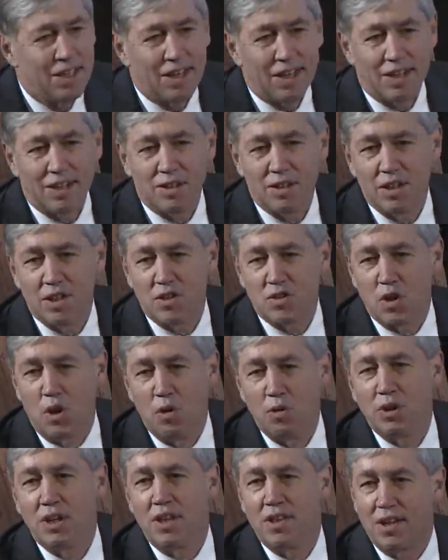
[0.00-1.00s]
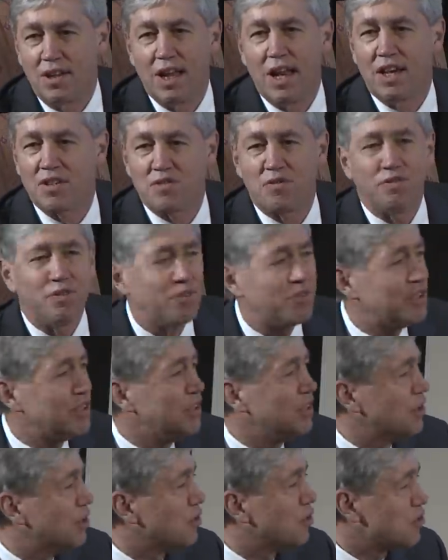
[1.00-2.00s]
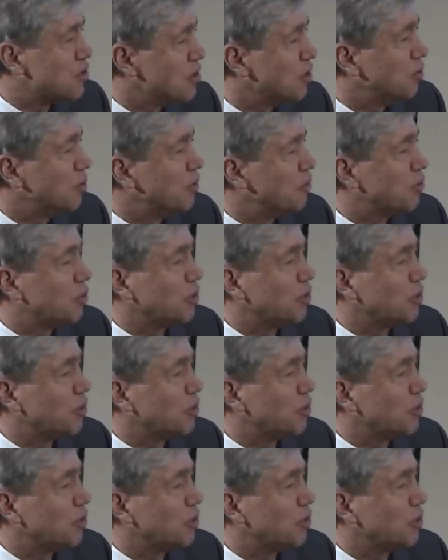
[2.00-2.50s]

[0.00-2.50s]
uh, it's only in the last 50 years that we've